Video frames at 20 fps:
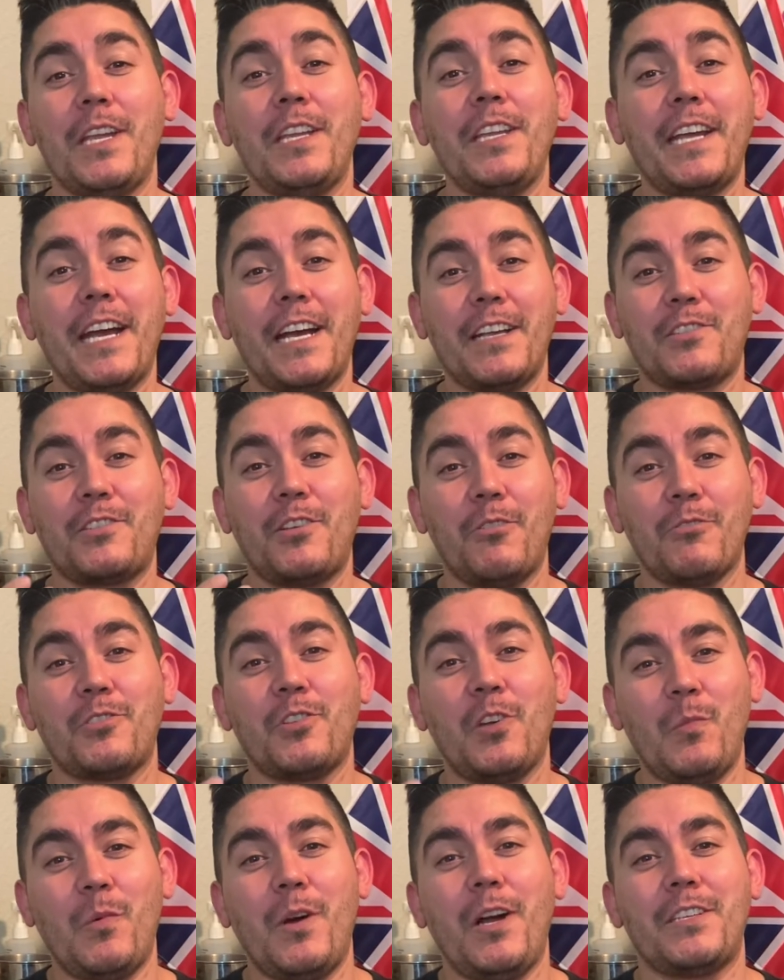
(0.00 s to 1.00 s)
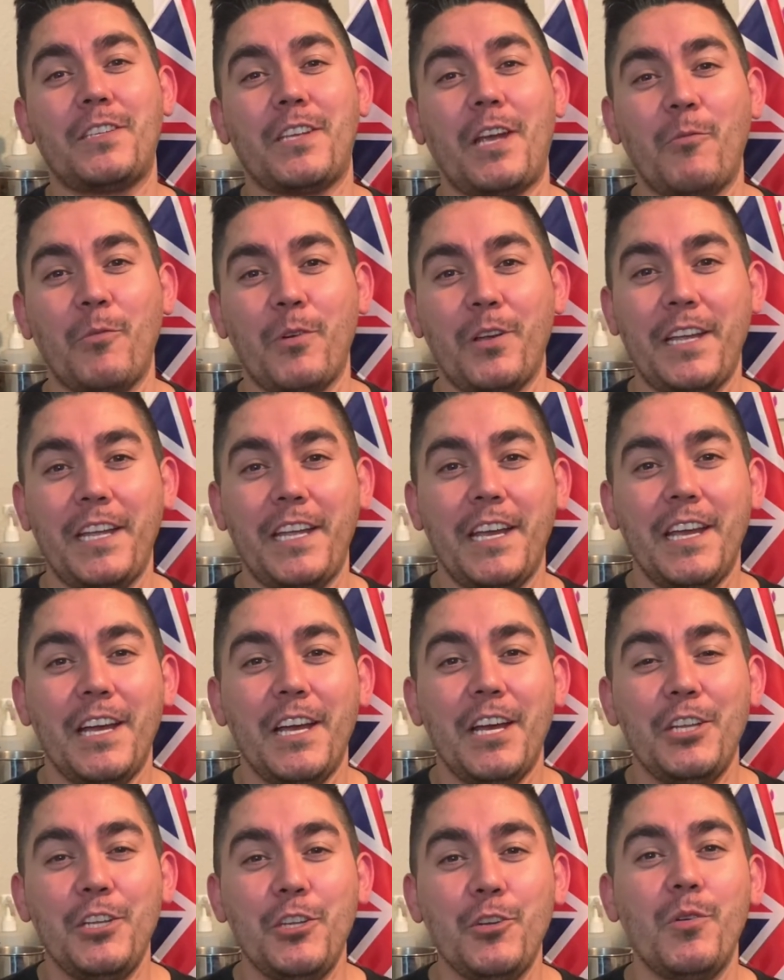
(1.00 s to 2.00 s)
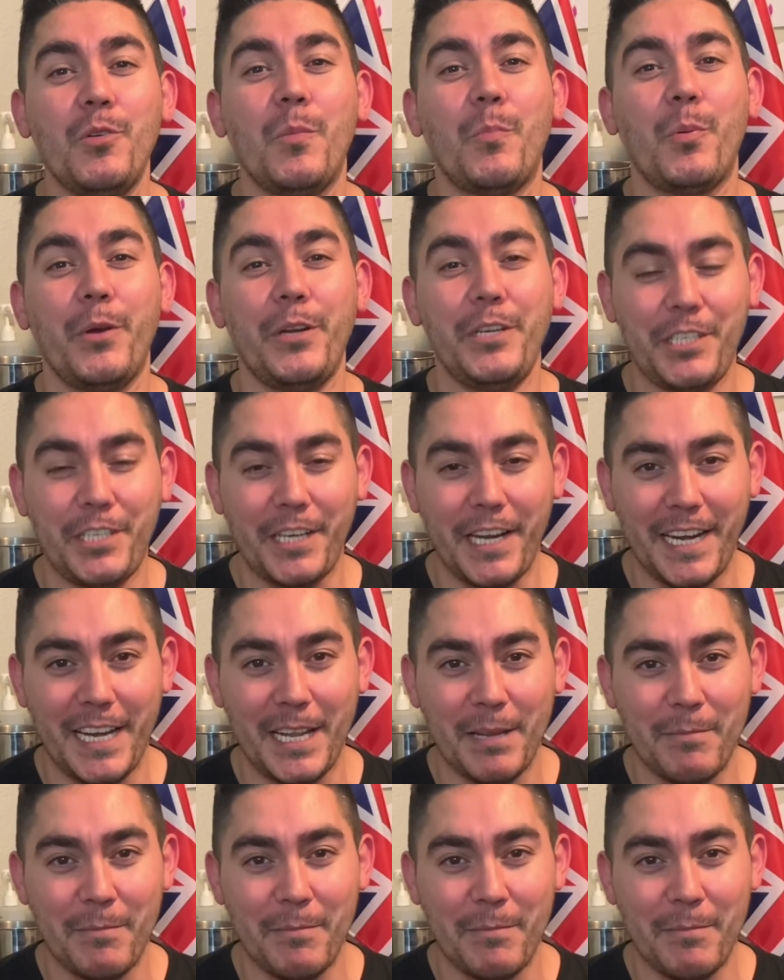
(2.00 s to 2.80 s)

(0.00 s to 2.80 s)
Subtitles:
you guys so much. I really do appreciate it,